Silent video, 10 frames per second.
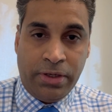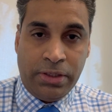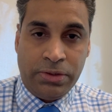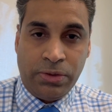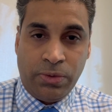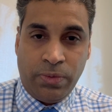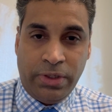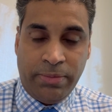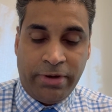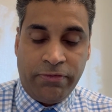So
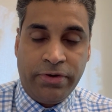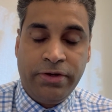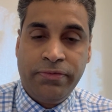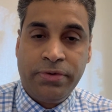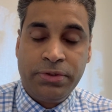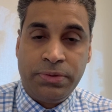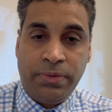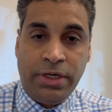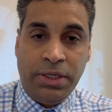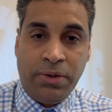in my very first
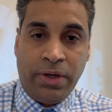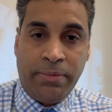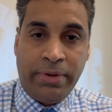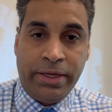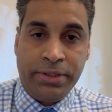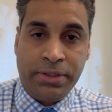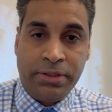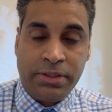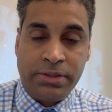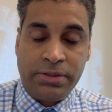video, I mentioned
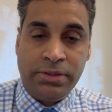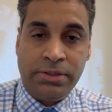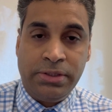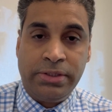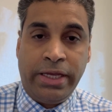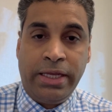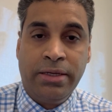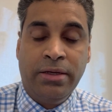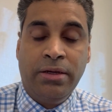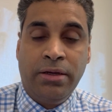that this is a
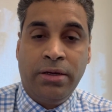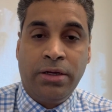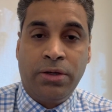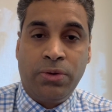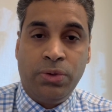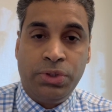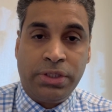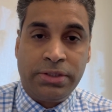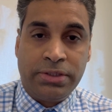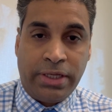
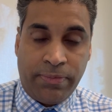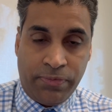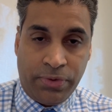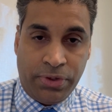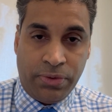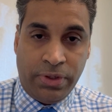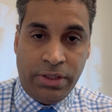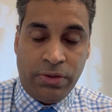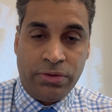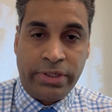crucial step for you in
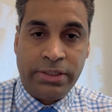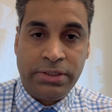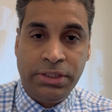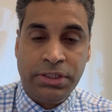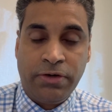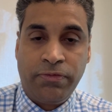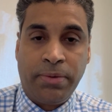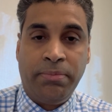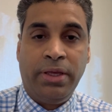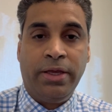your transition
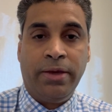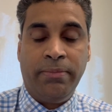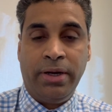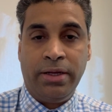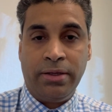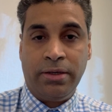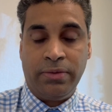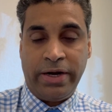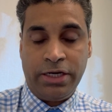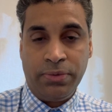from being a medical
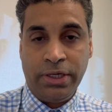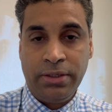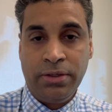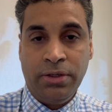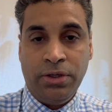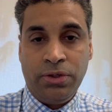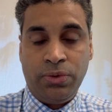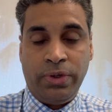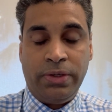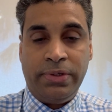graduate
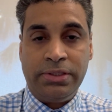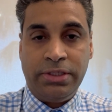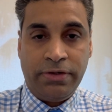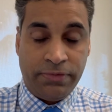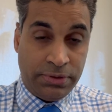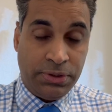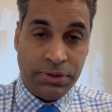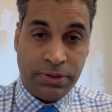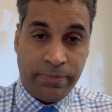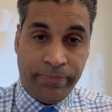to a resident
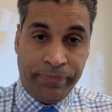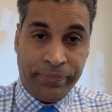physician.